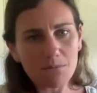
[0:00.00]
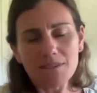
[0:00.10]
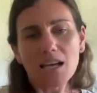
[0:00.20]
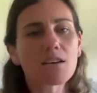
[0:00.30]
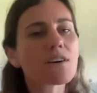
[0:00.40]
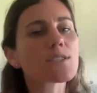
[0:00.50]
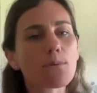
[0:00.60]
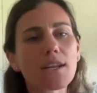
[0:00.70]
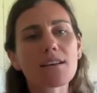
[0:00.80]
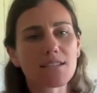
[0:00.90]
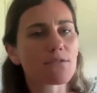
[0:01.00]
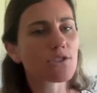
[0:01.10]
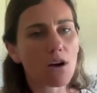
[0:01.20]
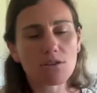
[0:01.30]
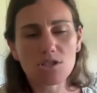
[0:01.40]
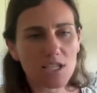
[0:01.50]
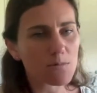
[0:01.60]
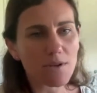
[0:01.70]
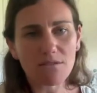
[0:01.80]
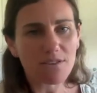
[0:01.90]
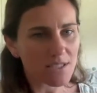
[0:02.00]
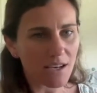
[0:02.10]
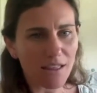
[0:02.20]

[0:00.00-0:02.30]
None of us want our deaf child to just be a visitor.